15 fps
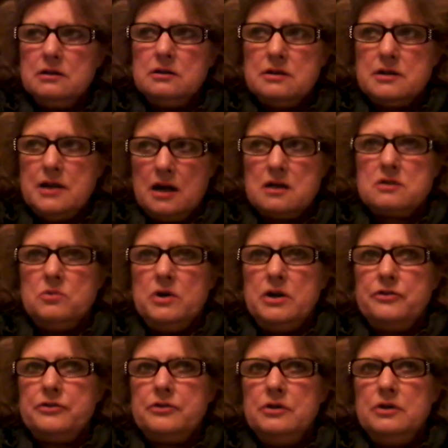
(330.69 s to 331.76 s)
sex
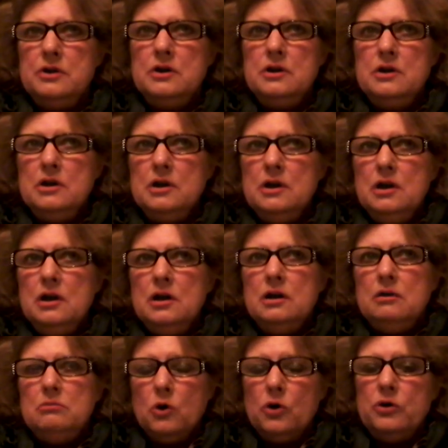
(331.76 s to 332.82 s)
with.
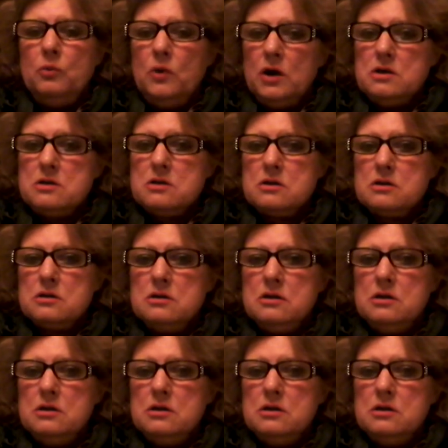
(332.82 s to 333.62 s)
More than once.